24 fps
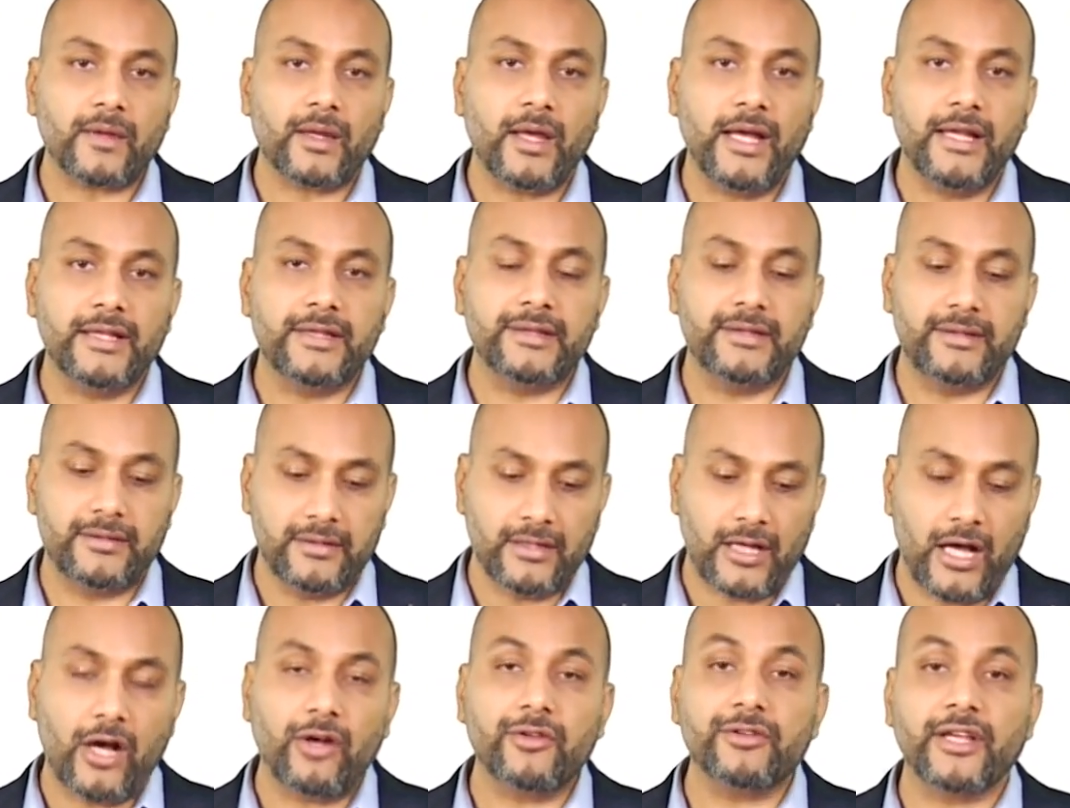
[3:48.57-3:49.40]
And
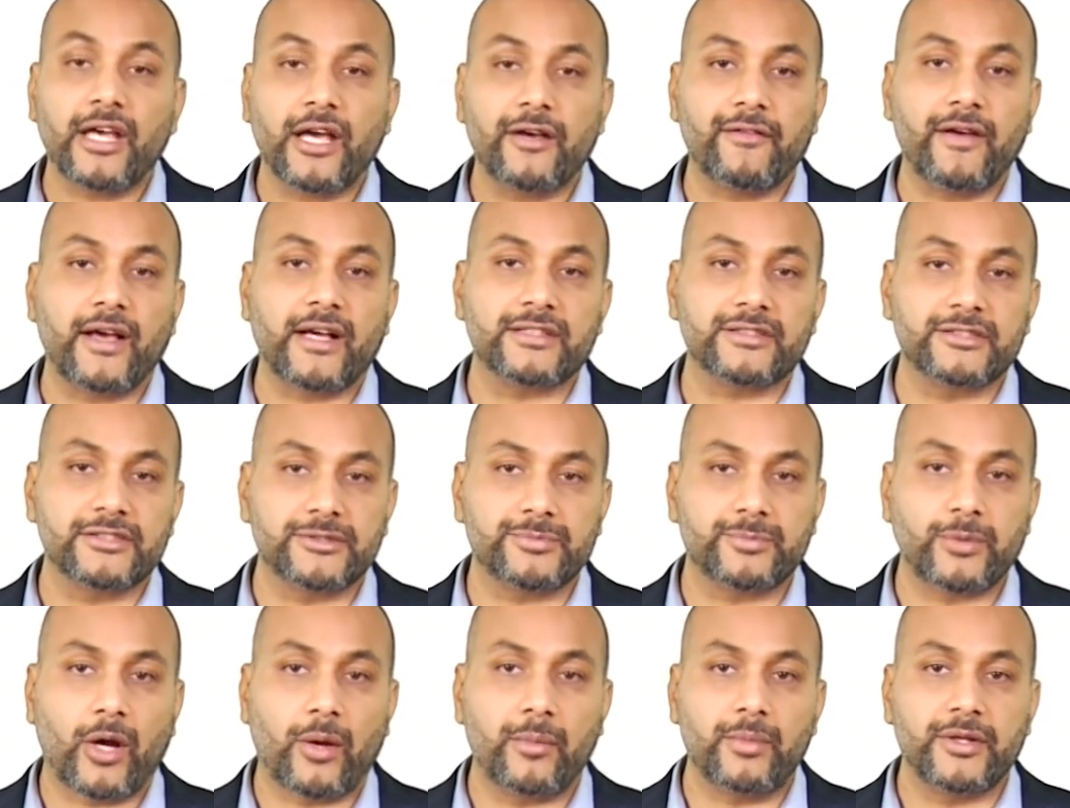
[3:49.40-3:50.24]
now they have access
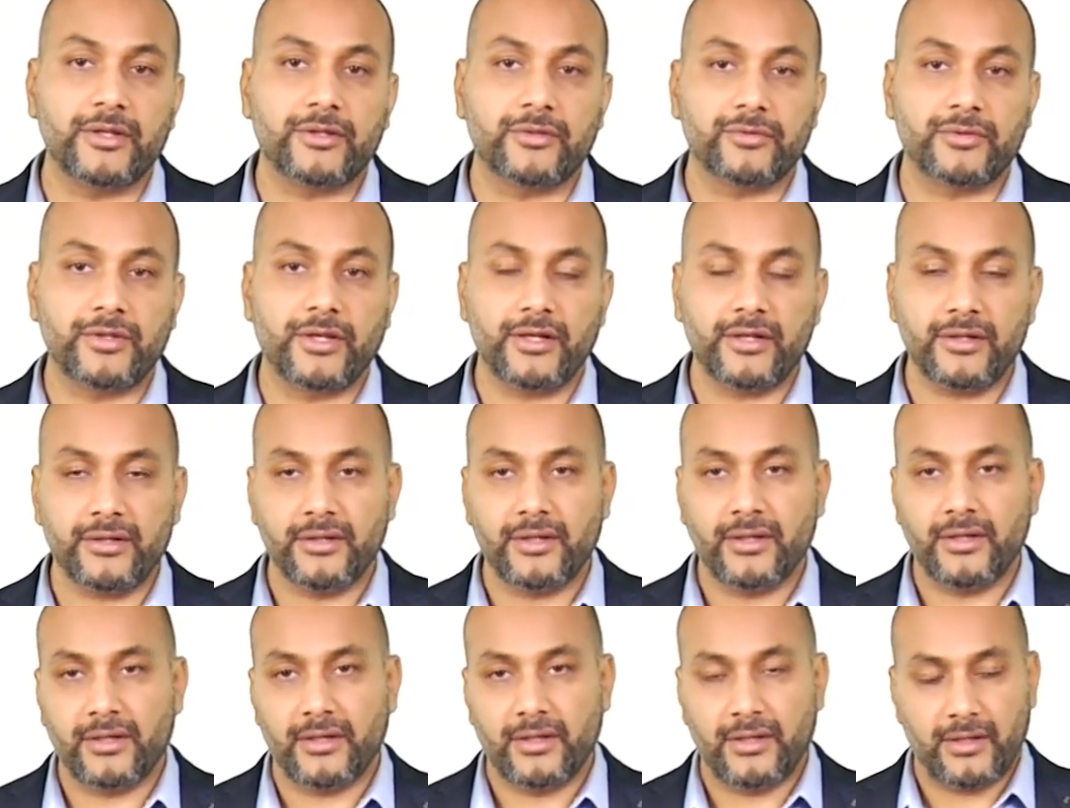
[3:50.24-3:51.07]
probably to their
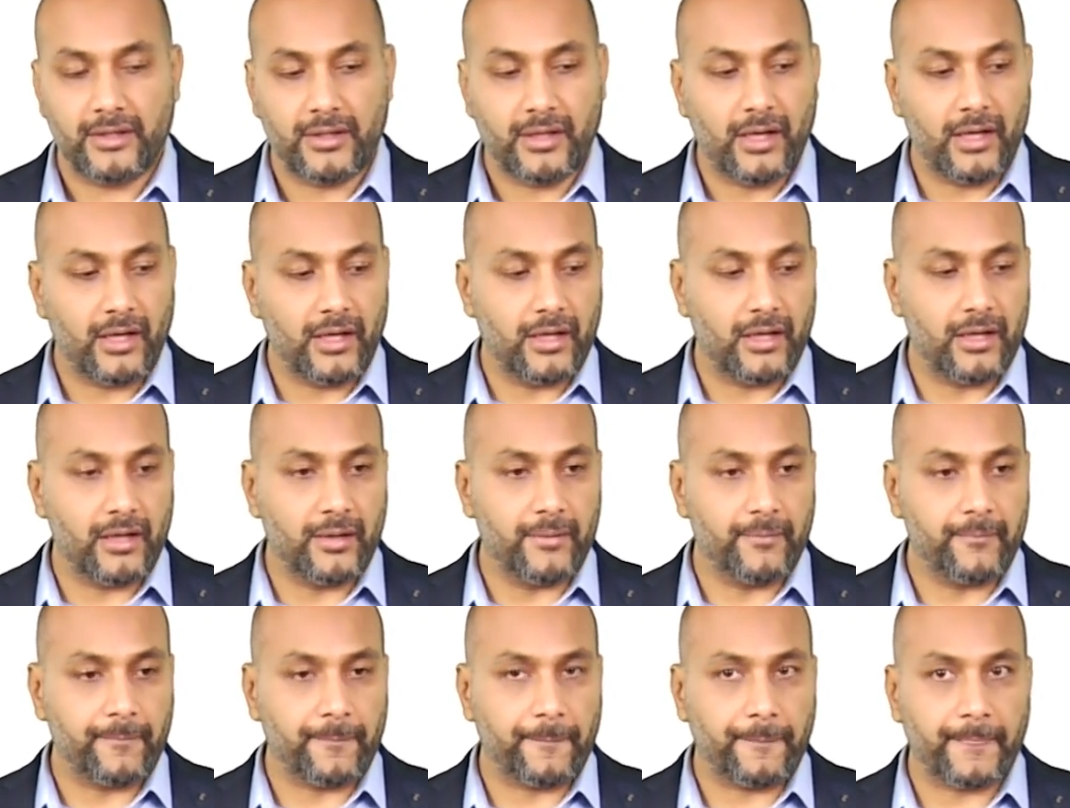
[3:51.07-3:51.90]

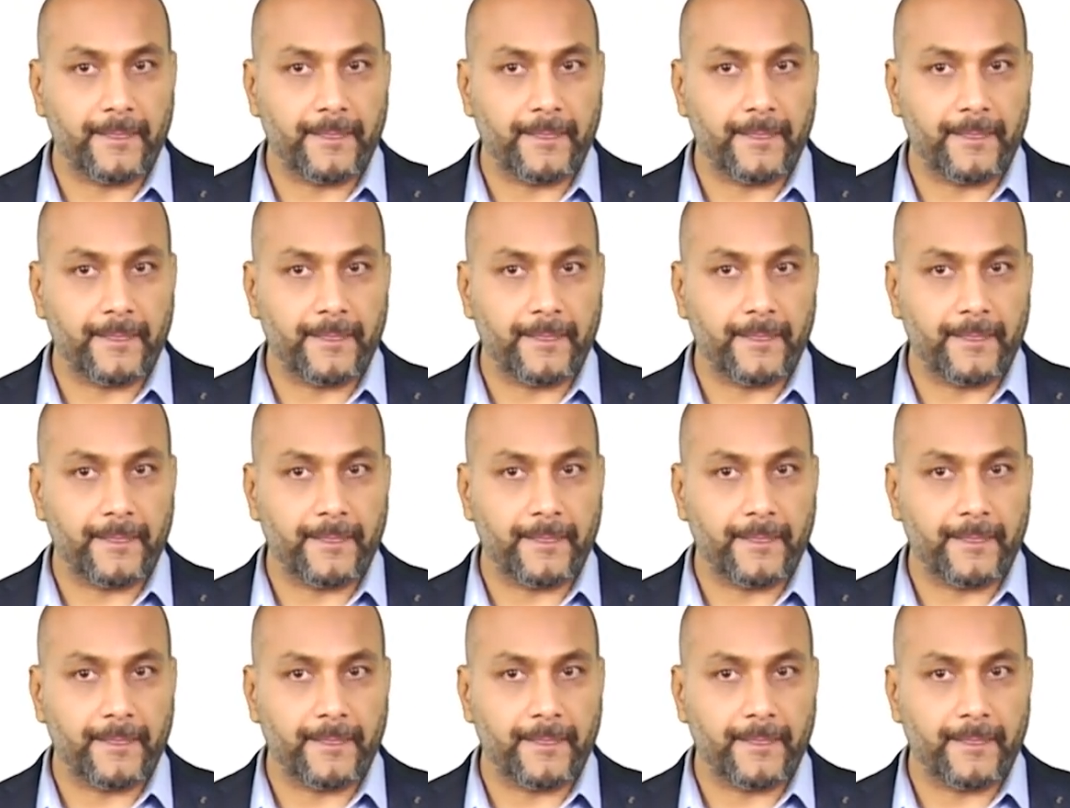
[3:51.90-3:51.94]
one